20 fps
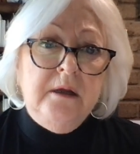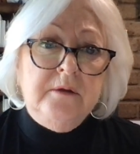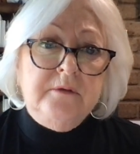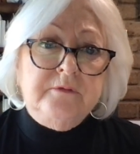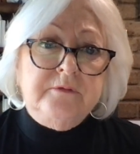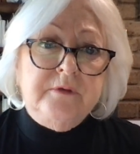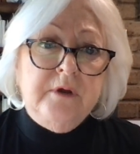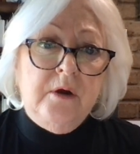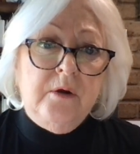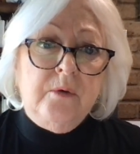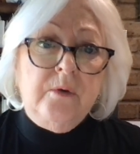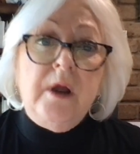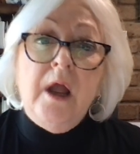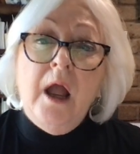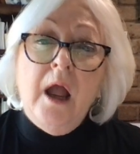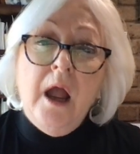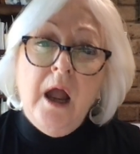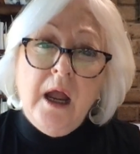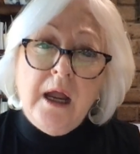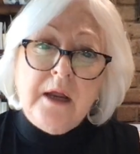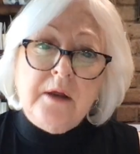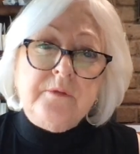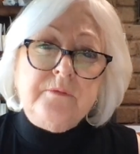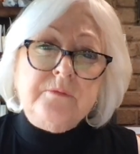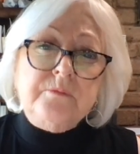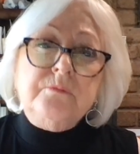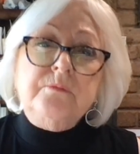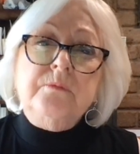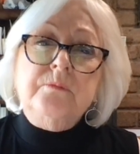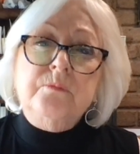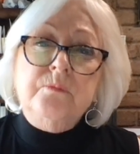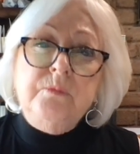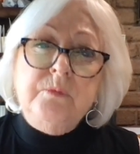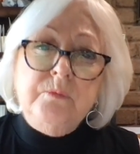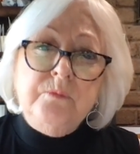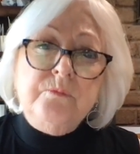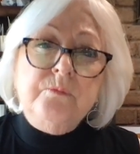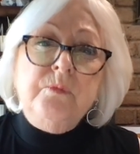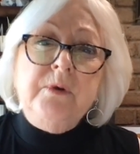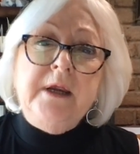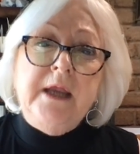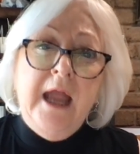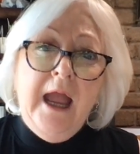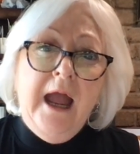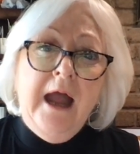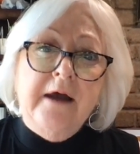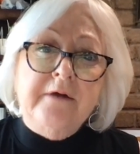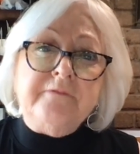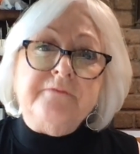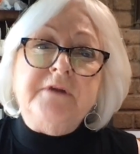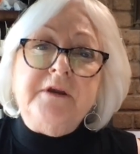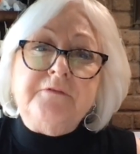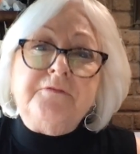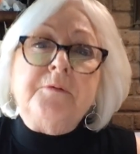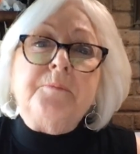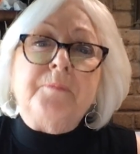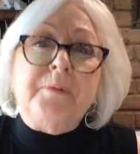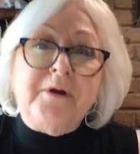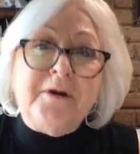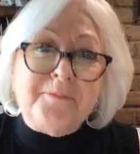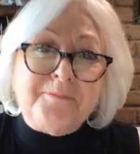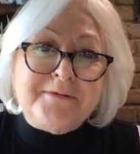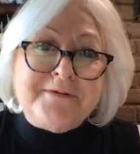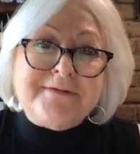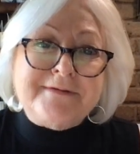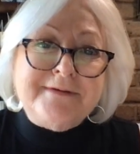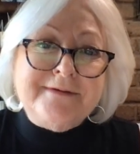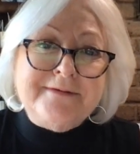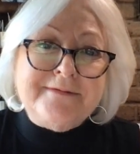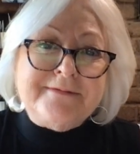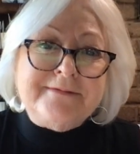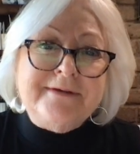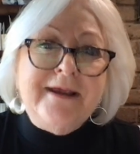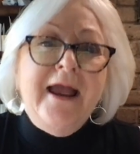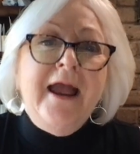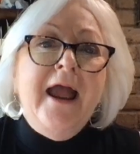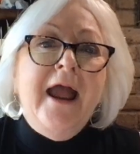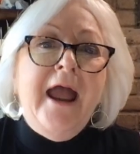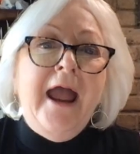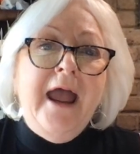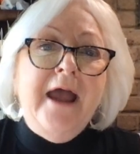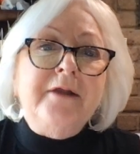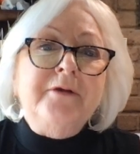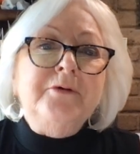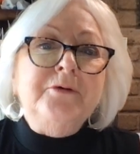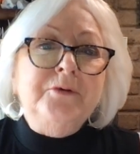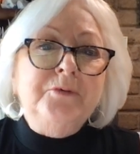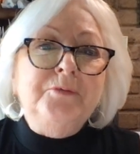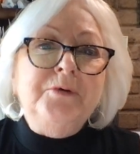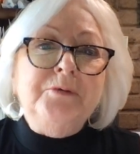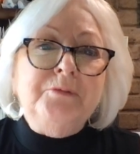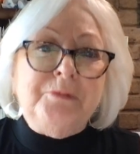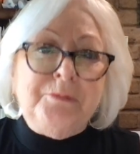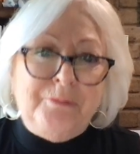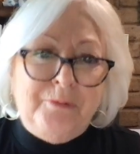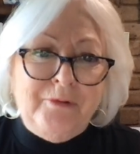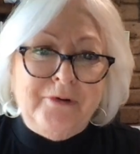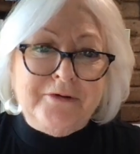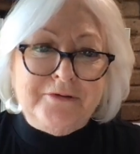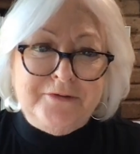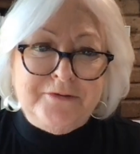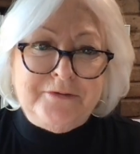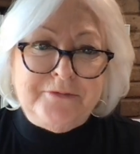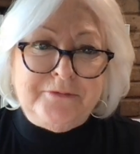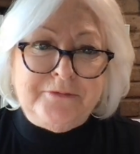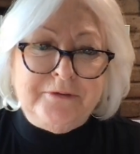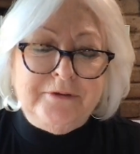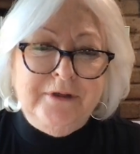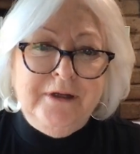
So we have different purposes and who we report to.